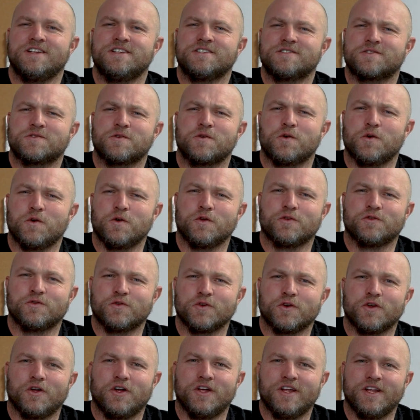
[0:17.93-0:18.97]
holds
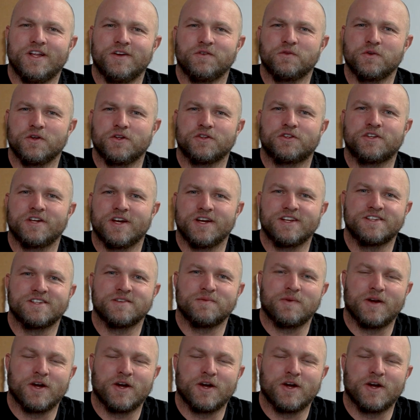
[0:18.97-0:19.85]
real tight to my